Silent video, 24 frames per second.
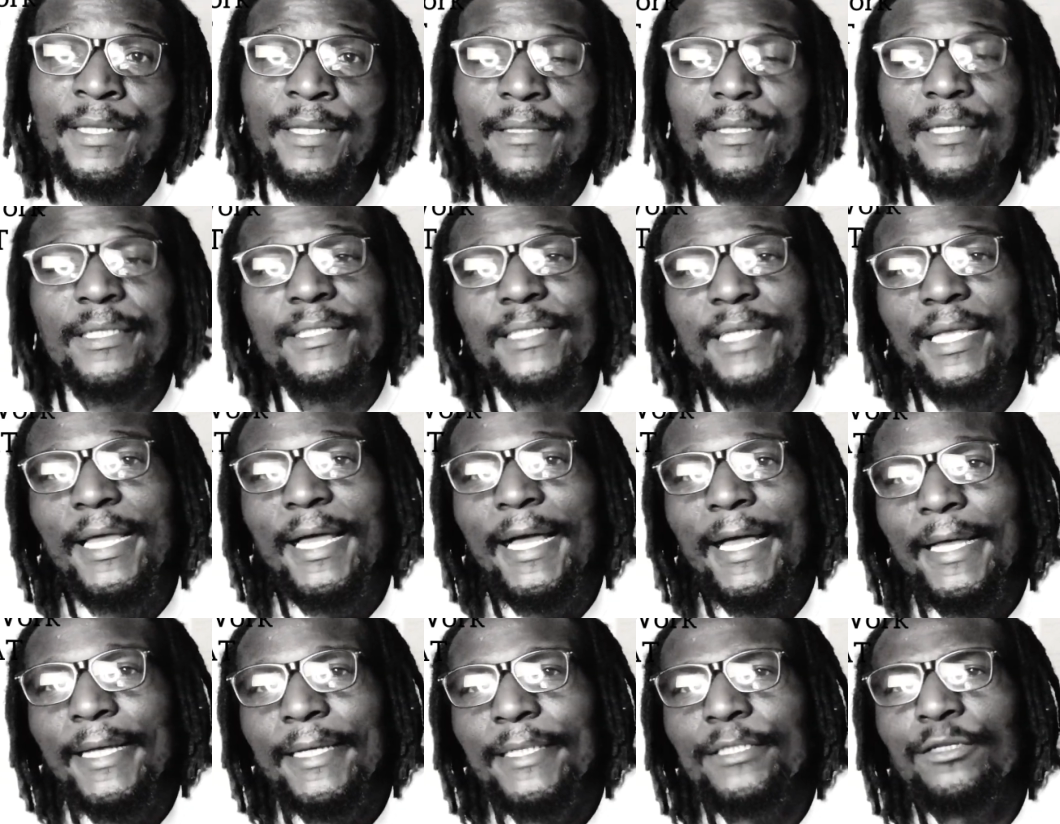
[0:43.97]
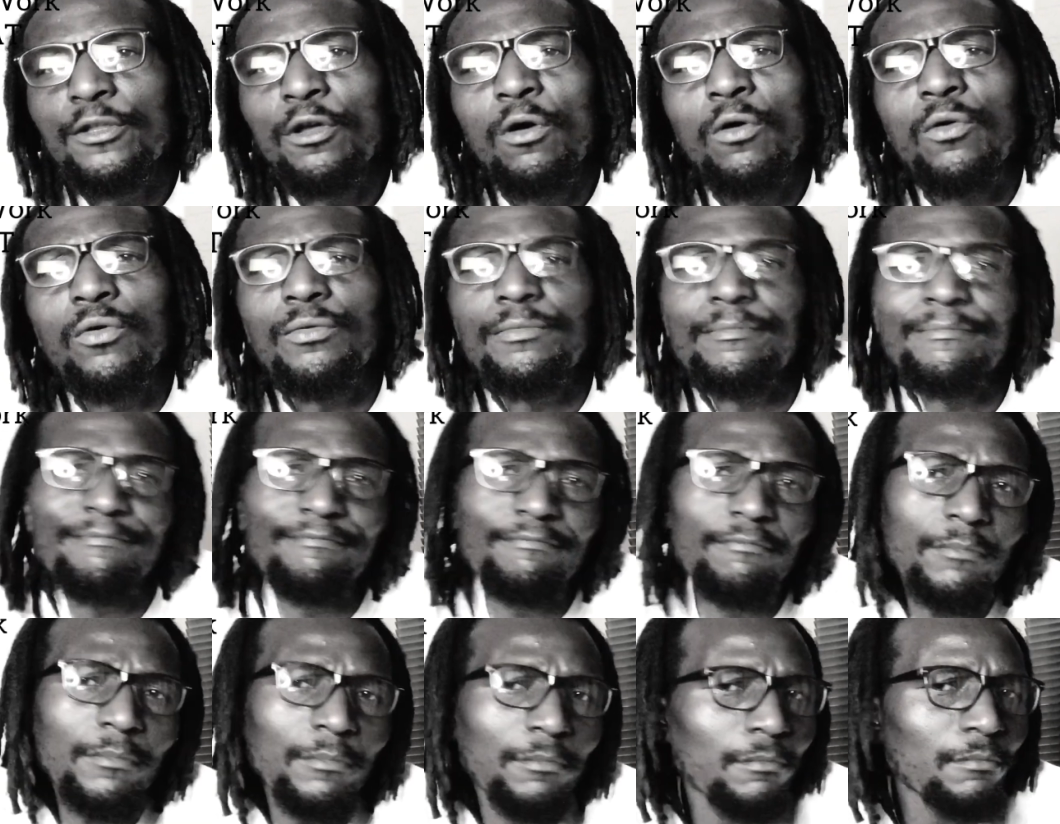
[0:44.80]
They said, no,
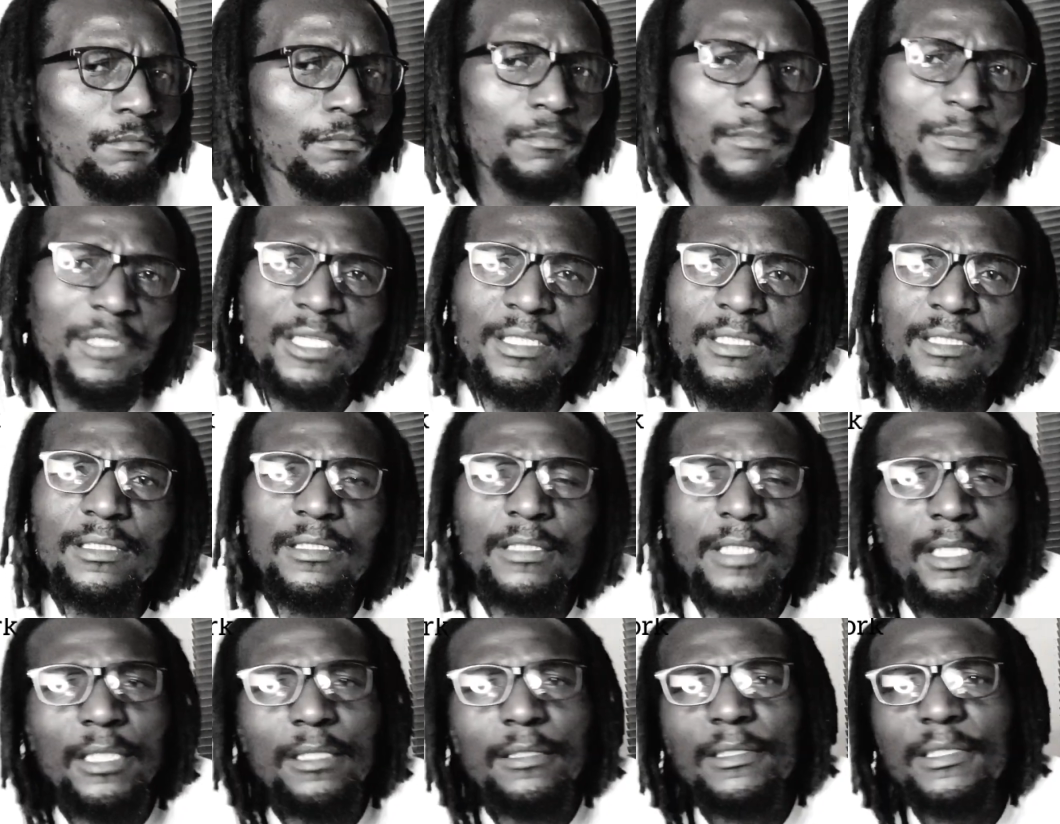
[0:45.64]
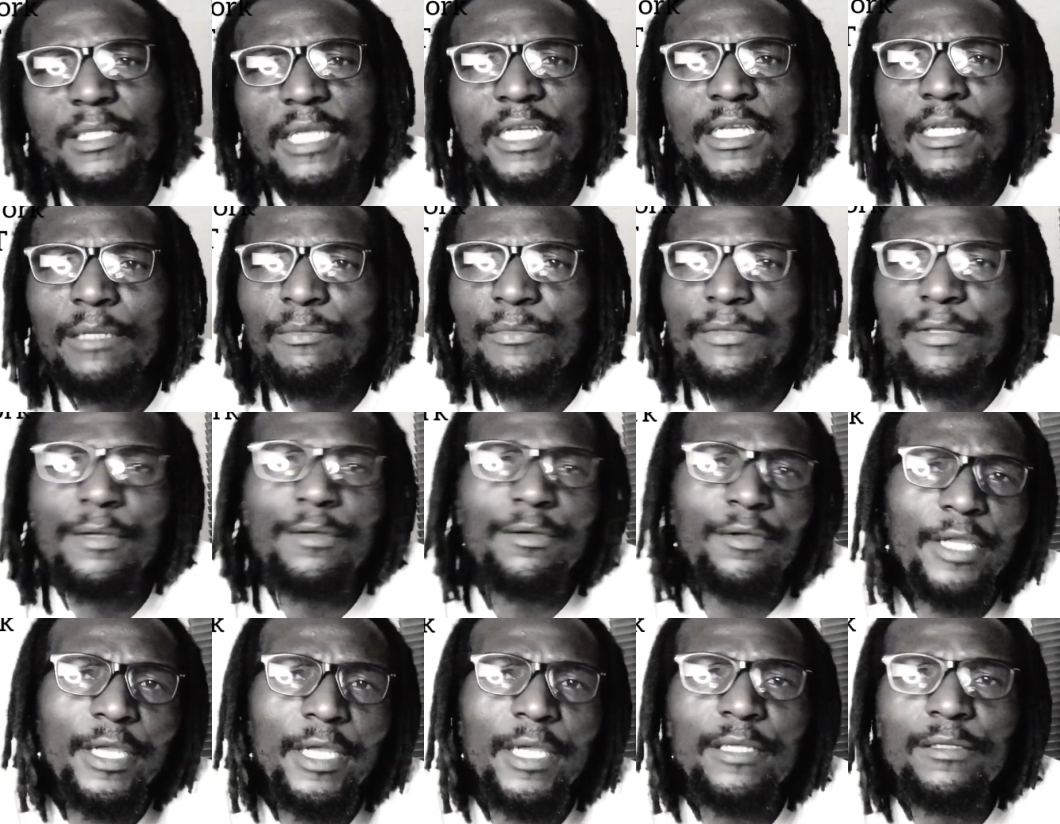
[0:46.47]
just send him
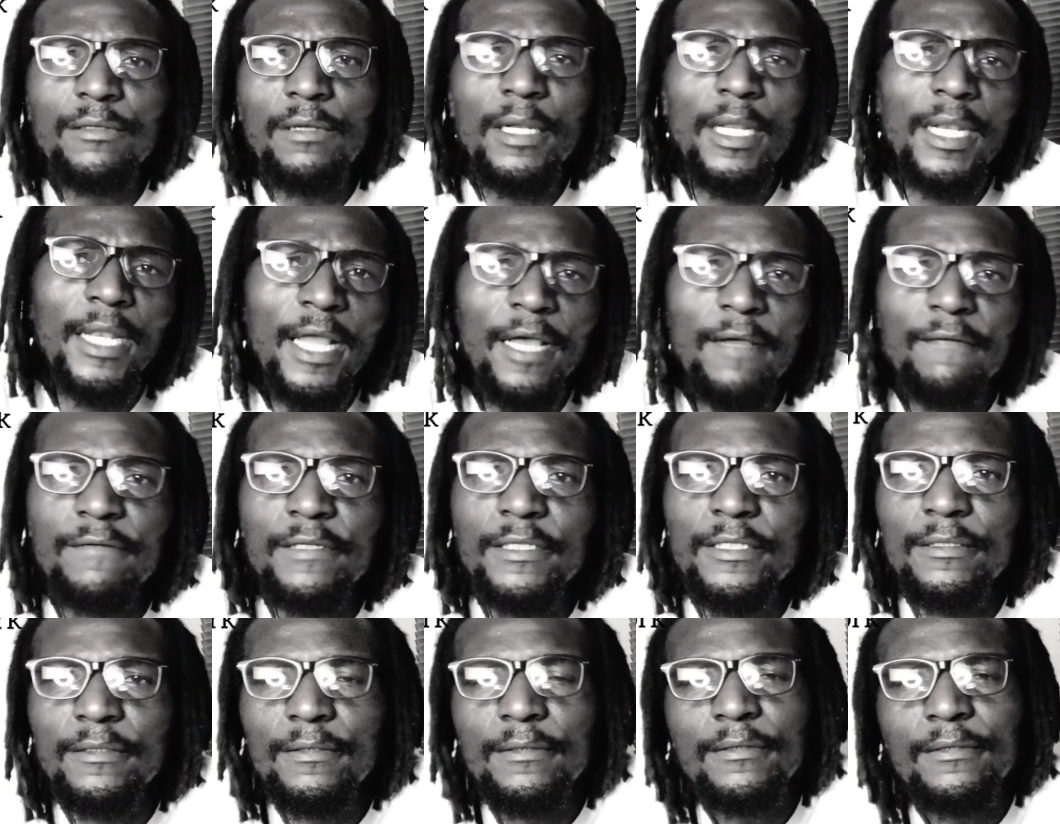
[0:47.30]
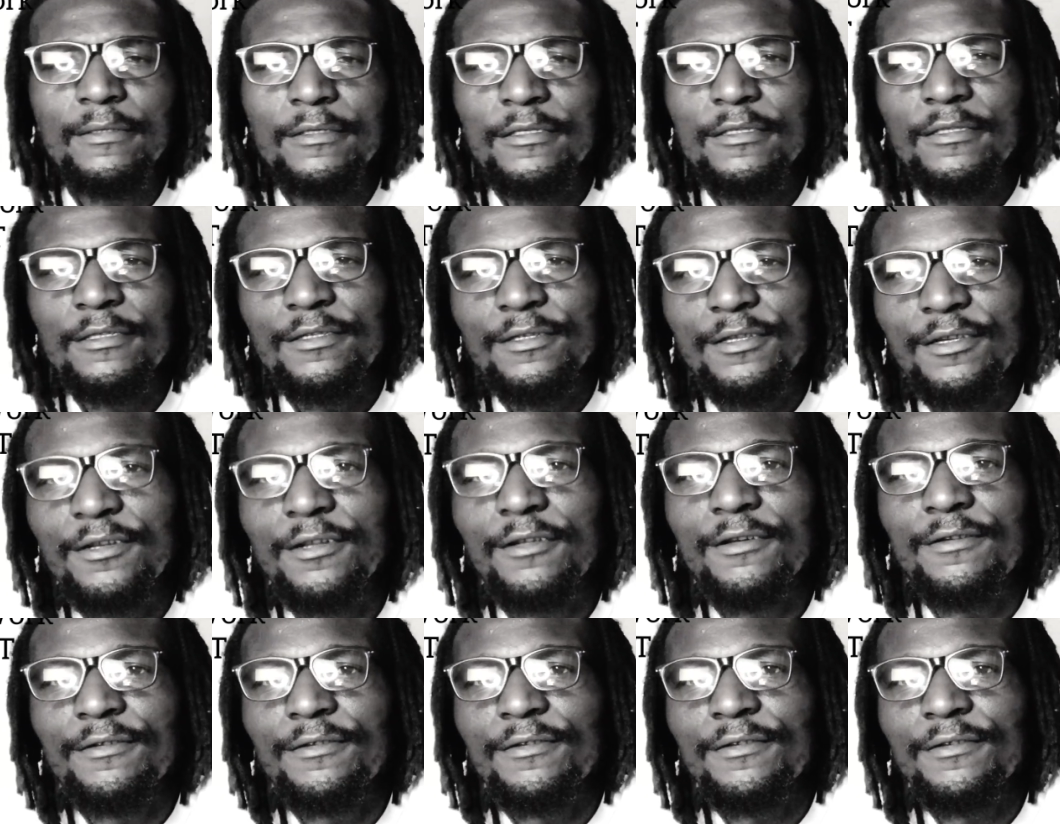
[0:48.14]
through here, he's gonna love it, you know.